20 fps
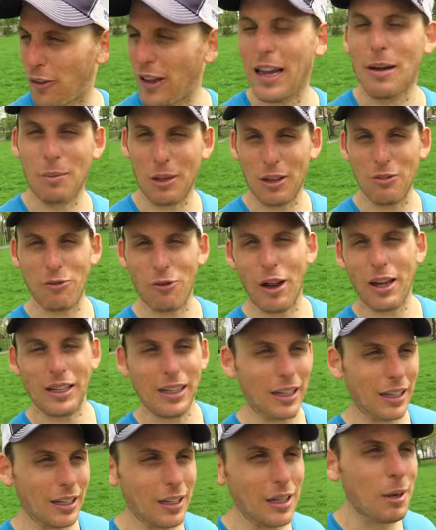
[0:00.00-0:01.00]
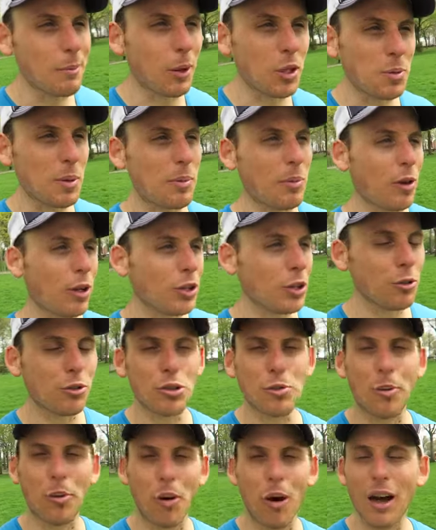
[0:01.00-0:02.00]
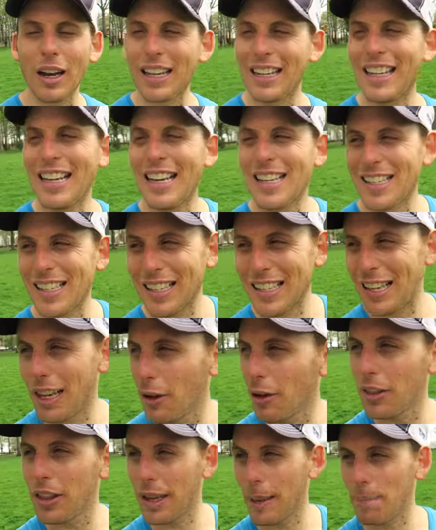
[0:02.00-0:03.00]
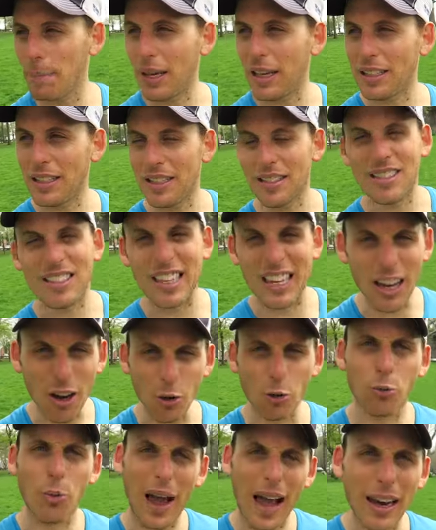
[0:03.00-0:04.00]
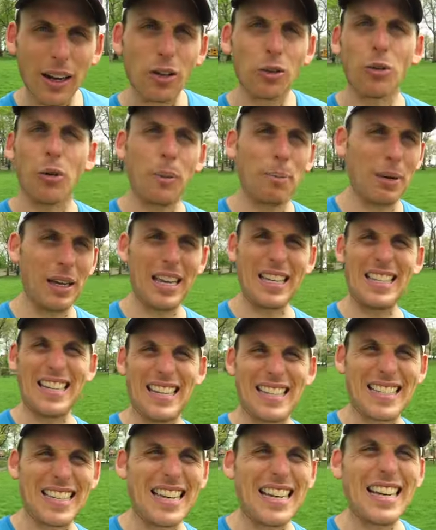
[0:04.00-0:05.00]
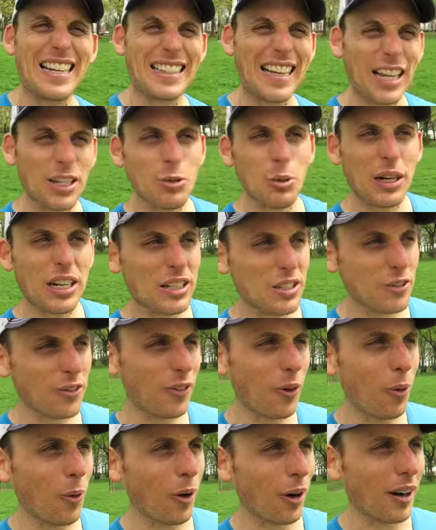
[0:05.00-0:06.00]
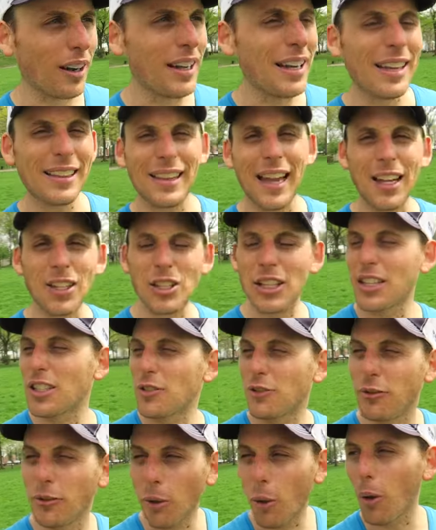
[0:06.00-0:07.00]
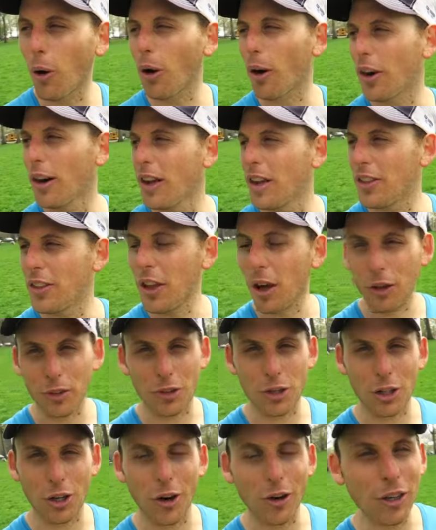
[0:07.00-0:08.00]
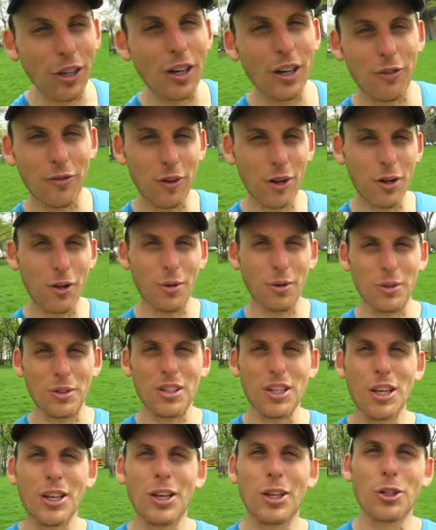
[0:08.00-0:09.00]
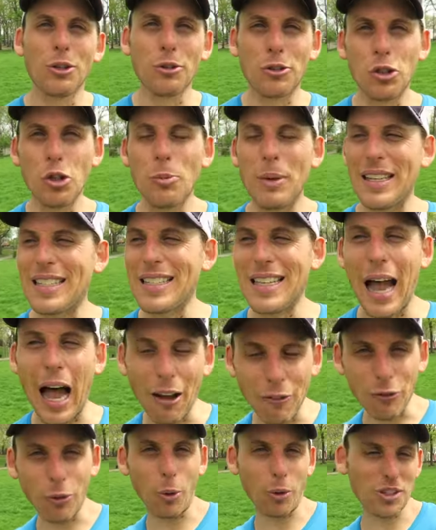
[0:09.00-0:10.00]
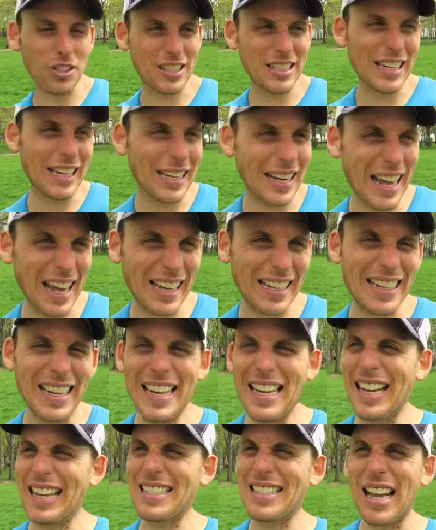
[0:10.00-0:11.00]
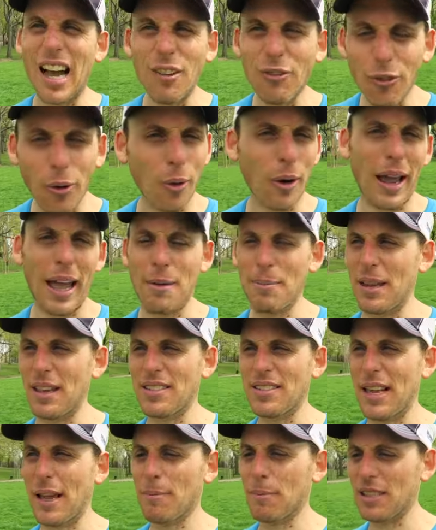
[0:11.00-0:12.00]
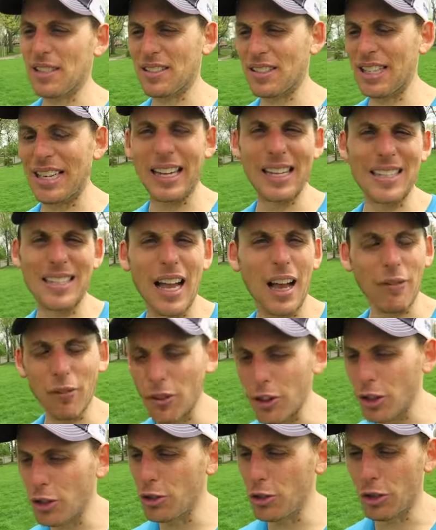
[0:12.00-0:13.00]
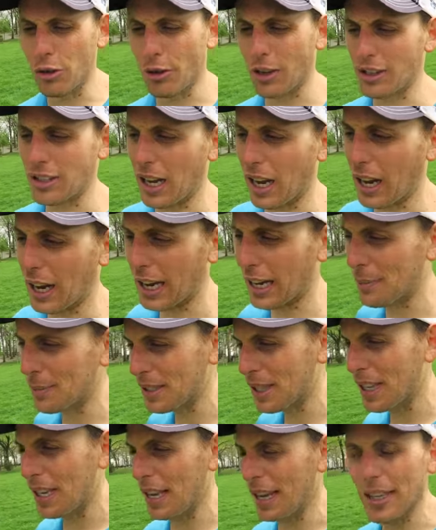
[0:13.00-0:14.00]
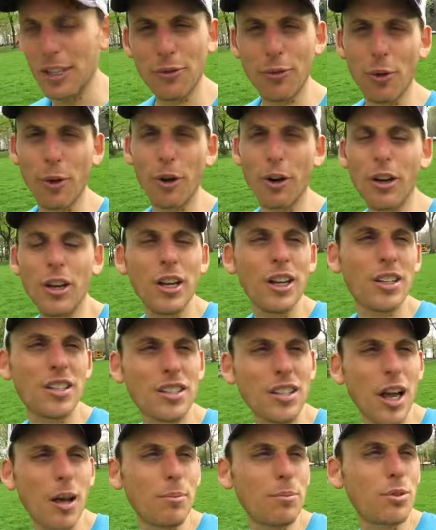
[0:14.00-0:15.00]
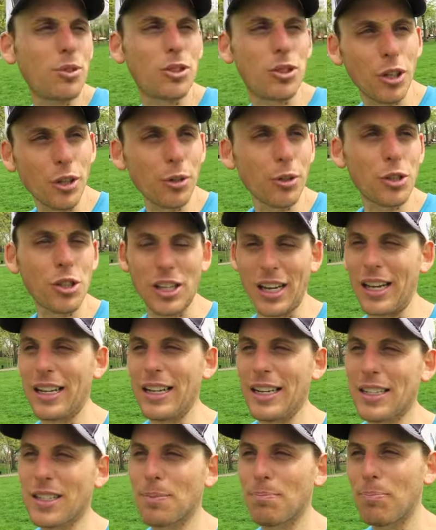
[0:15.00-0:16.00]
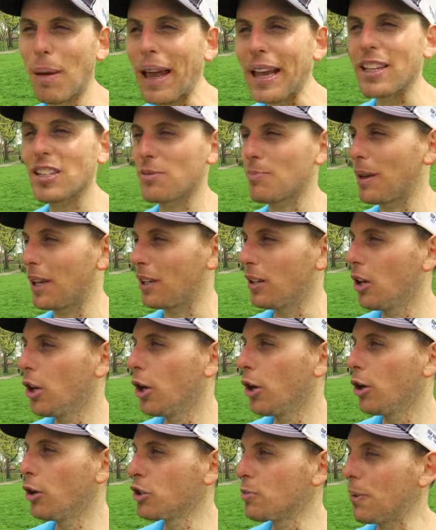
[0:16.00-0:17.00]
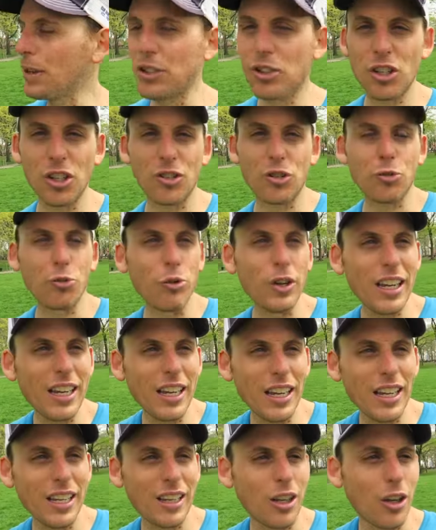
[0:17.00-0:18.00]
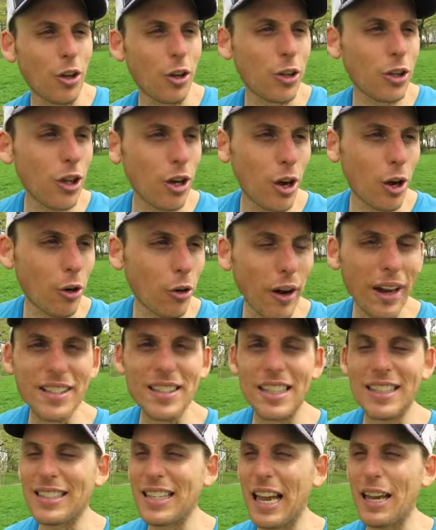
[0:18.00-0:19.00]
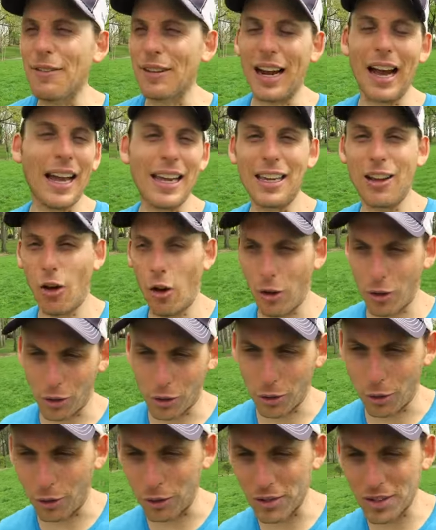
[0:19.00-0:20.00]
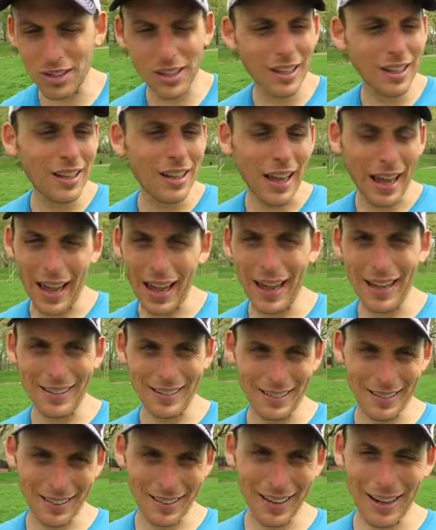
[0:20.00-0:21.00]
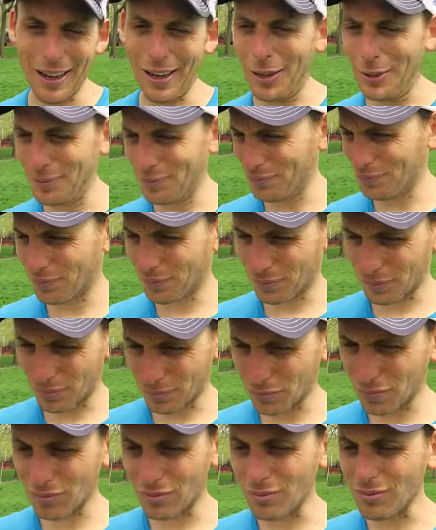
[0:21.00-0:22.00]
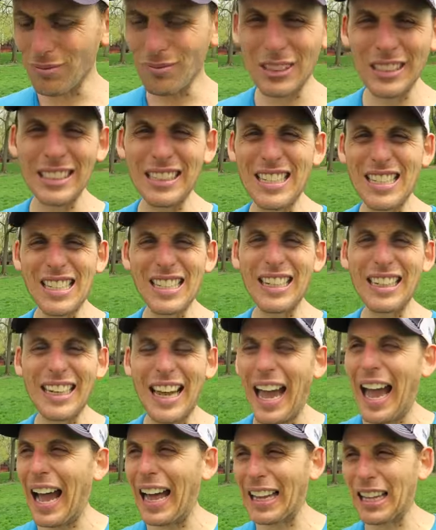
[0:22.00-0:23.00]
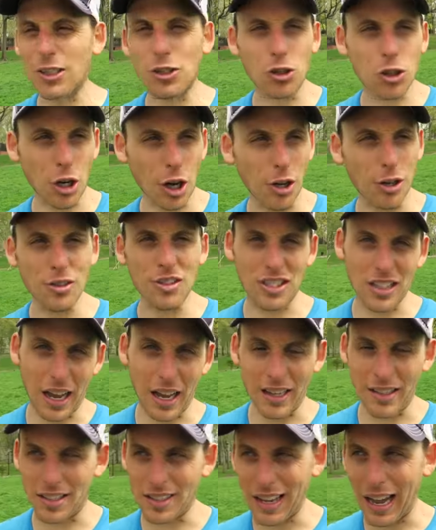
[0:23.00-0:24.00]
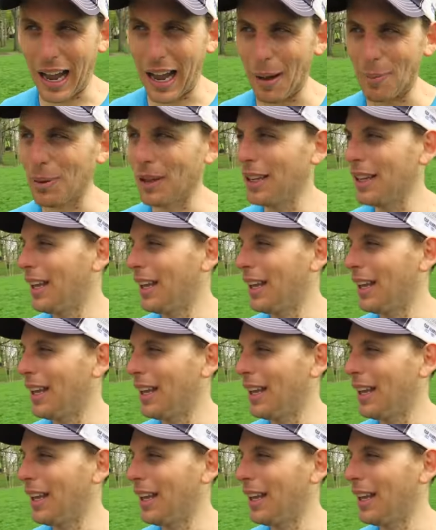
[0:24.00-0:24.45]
family-friendly. Most people on YouTube are on it to hear the opinions, to hear radical opinions. That's what it's for. It's for the alternative news. YouTube is not for CNN, it's not for MSNBC, it's not for the New York Times, it's for some douche in his basement who's been just reading, you know, crazy David Icke articles and, you know, listening to Alex Jones nonstop.